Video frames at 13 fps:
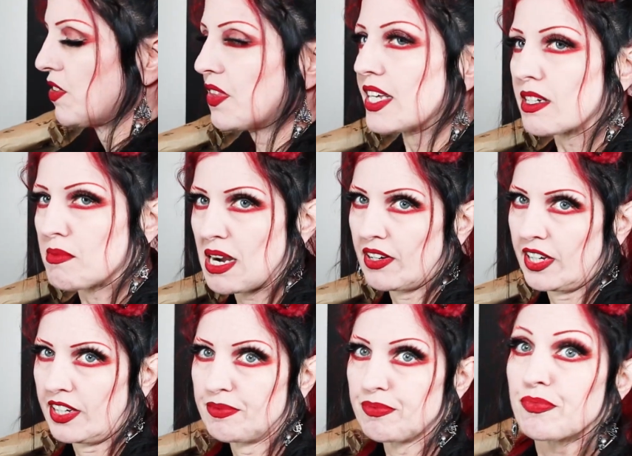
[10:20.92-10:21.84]
you think about
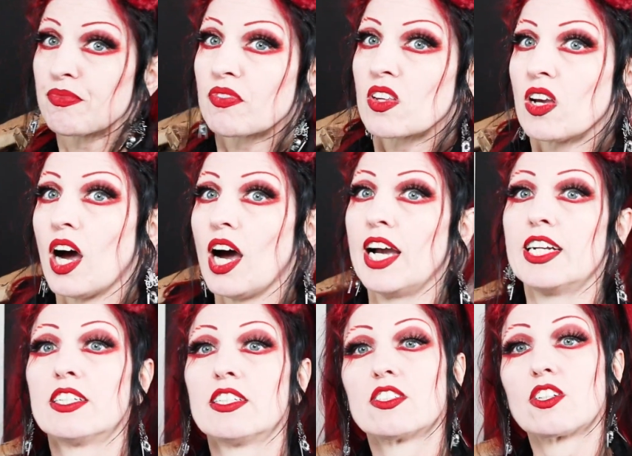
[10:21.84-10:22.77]
it,
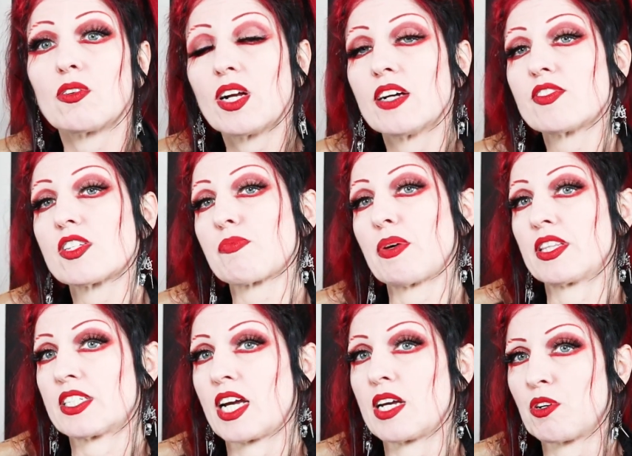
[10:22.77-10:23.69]
I don't have to spend
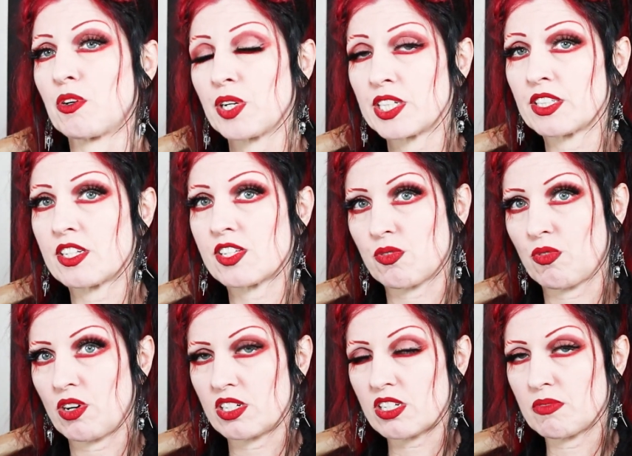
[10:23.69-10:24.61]
the time going to the
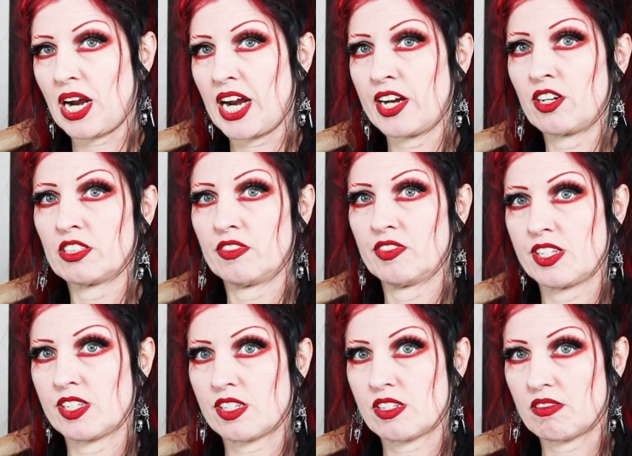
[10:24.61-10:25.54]
store to buy all of
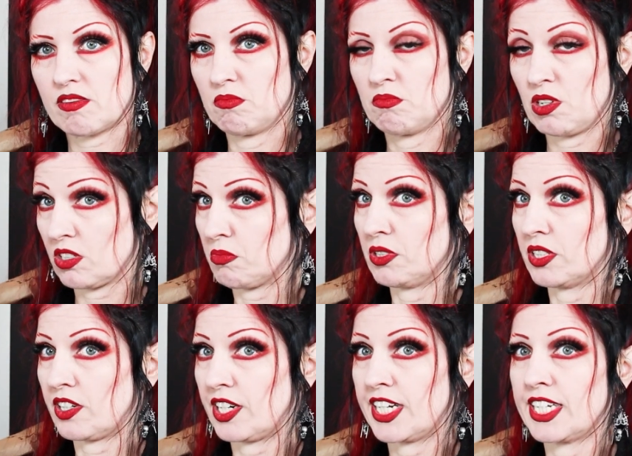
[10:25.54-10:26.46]
these multiple
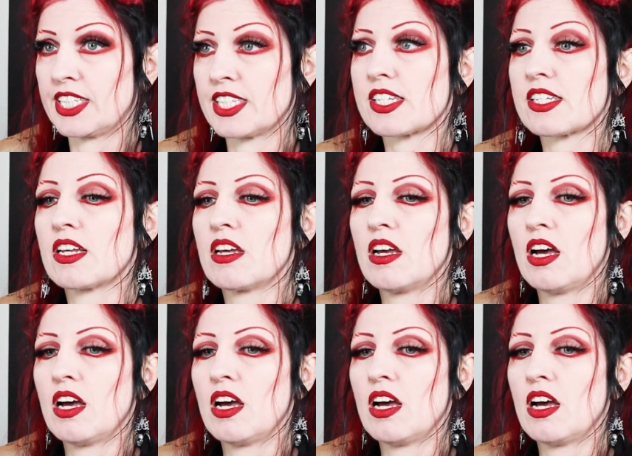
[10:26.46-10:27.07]
ingredients.